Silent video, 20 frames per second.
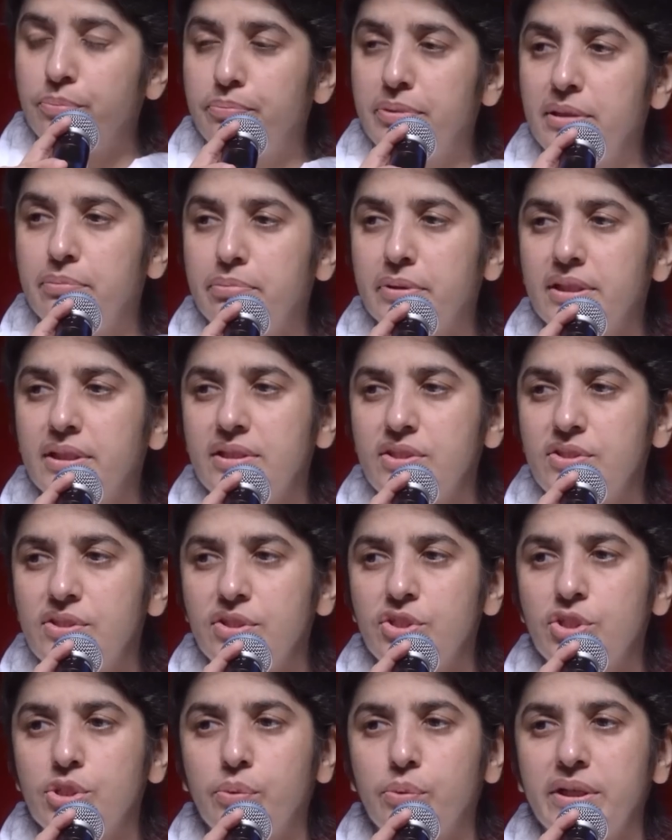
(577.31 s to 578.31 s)
to people and
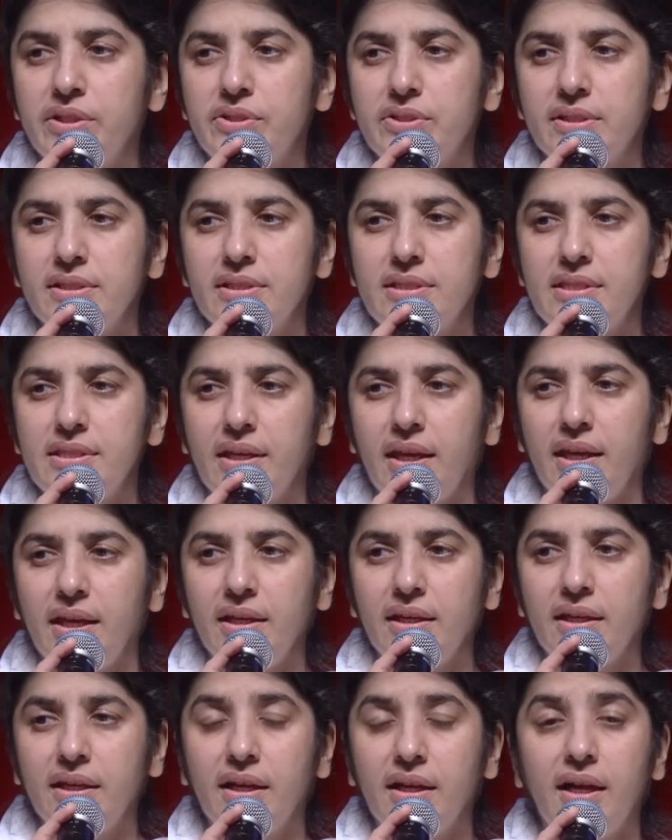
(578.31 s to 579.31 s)
situations
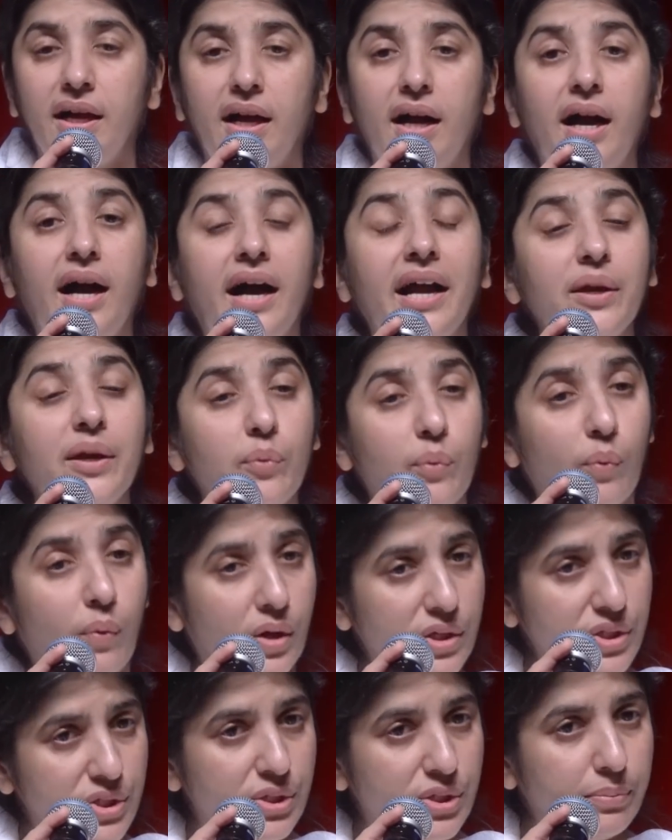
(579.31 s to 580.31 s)
saying, I
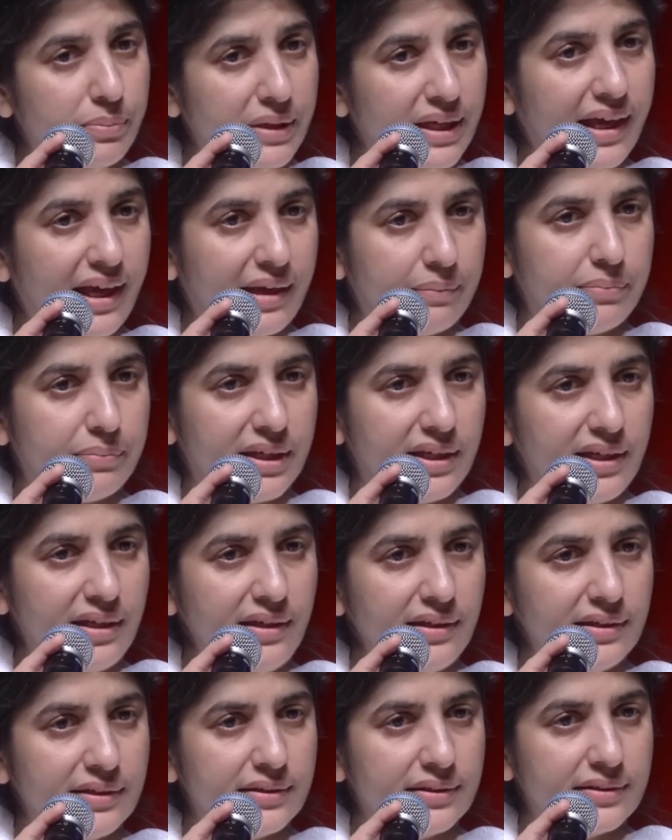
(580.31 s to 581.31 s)
want to be
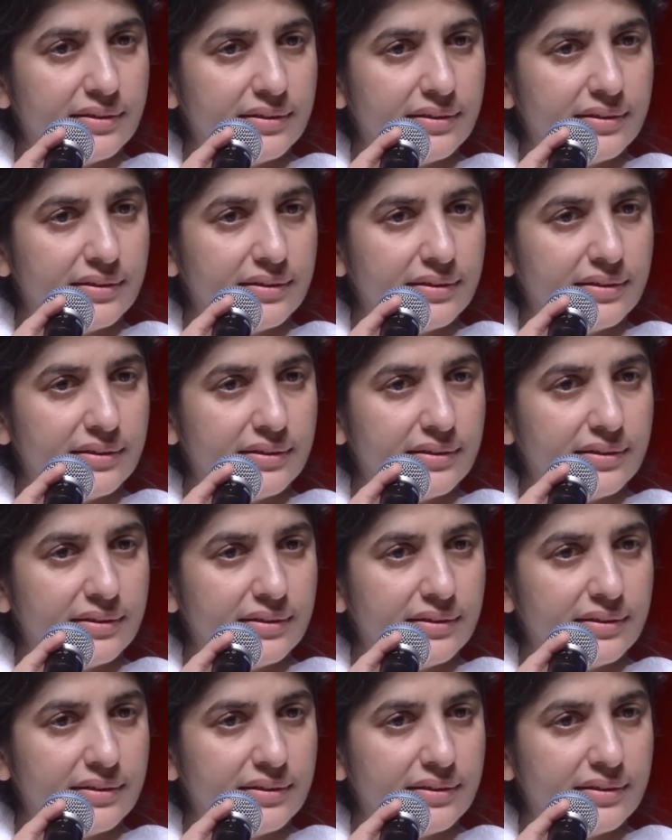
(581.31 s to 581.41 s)
happy